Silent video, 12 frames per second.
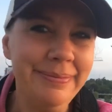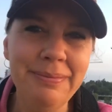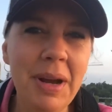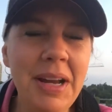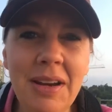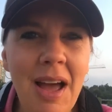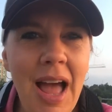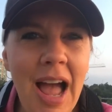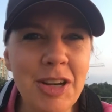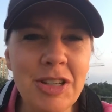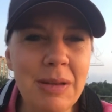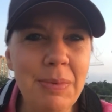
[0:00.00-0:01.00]
might not
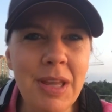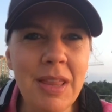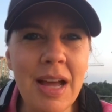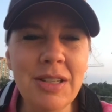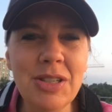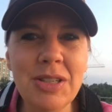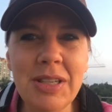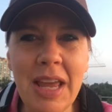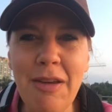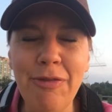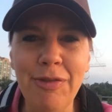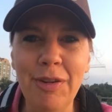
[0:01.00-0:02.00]
actually be that
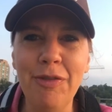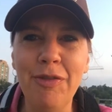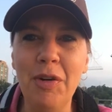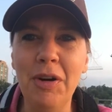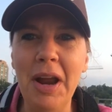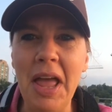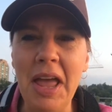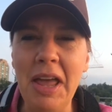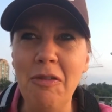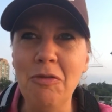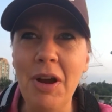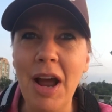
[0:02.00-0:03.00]
safe for
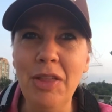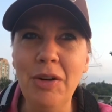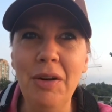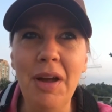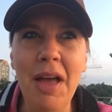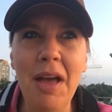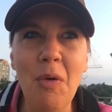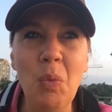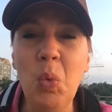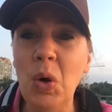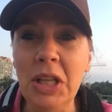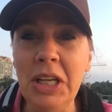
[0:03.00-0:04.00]
a rather
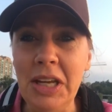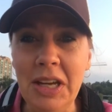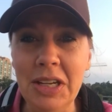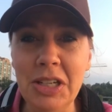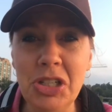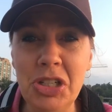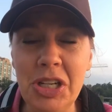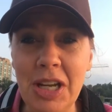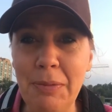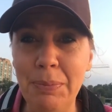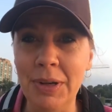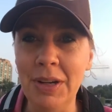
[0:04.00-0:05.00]
woolly
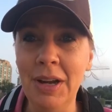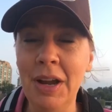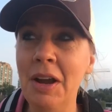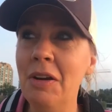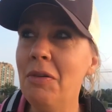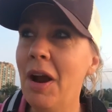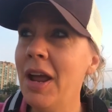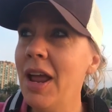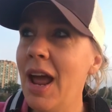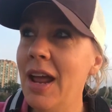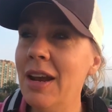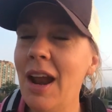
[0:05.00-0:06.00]
sheep, right?
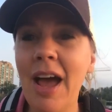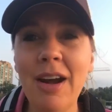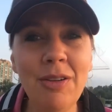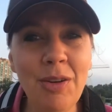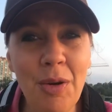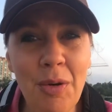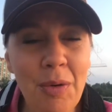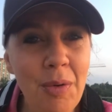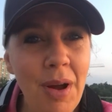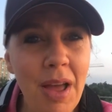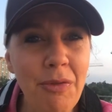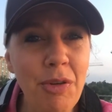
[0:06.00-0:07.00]
And I don't
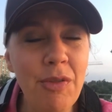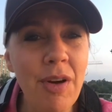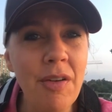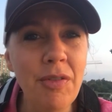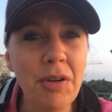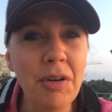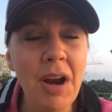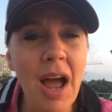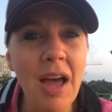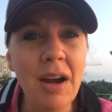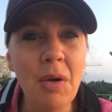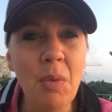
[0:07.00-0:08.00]
know if you've ever
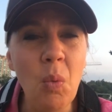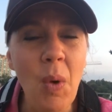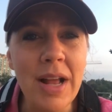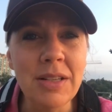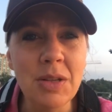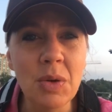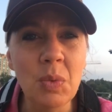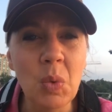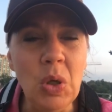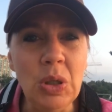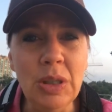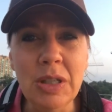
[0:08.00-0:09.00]
had a wet
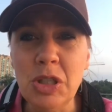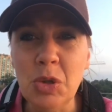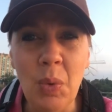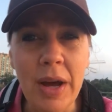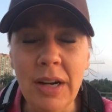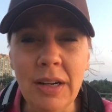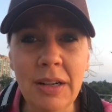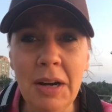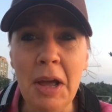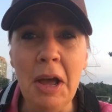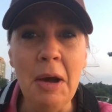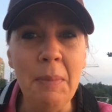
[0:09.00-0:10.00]
wool sweater,
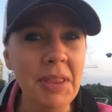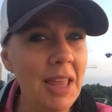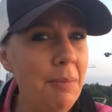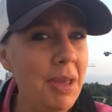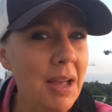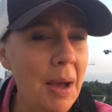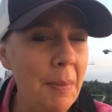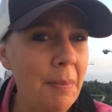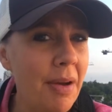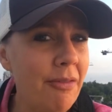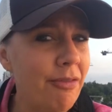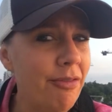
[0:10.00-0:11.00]
but they
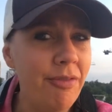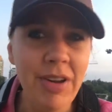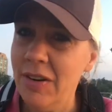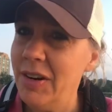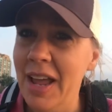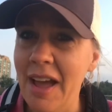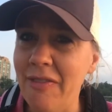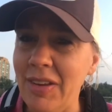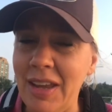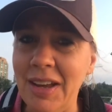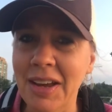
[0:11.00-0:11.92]
become very heavy.